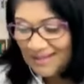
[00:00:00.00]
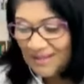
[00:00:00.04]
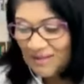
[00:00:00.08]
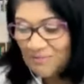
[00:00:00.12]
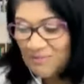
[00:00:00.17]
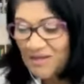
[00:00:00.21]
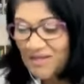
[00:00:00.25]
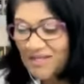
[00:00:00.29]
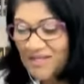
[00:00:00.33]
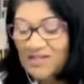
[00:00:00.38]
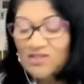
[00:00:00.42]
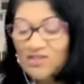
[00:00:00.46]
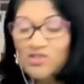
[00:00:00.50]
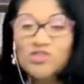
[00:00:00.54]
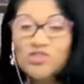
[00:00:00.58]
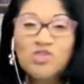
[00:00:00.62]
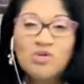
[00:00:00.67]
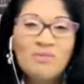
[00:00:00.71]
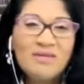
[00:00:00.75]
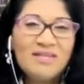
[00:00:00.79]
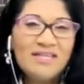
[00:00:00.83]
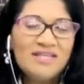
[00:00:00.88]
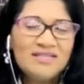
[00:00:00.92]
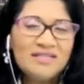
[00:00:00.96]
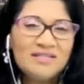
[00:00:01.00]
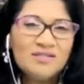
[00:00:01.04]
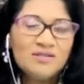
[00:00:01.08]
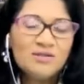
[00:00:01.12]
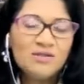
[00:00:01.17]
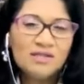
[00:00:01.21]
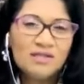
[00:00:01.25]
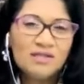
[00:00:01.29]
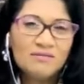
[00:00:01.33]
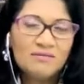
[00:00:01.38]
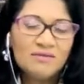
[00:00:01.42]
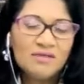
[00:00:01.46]
I mean, there are so many things you
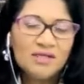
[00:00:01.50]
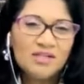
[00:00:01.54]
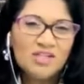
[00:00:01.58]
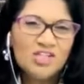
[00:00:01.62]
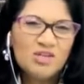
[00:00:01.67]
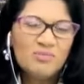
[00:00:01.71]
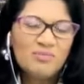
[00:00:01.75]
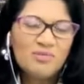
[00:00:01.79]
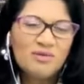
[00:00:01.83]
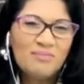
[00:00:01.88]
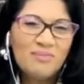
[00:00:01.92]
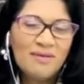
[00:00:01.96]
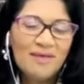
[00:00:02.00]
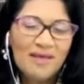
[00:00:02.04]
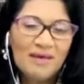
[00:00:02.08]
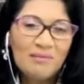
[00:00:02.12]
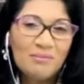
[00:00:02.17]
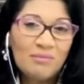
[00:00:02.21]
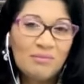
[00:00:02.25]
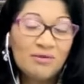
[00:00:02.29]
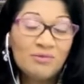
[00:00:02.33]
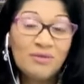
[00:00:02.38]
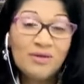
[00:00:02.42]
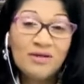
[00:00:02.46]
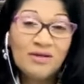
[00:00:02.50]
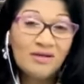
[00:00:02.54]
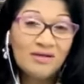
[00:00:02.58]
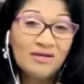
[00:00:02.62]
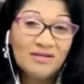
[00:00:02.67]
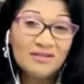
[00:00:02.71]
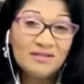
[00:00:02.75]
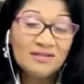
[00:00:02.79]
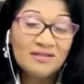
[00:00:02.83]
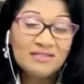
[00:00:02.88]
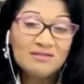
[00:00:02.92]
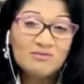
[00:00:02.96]
could have done to prepare, but we
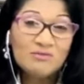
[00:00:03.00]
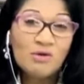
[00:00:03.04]
couldn't.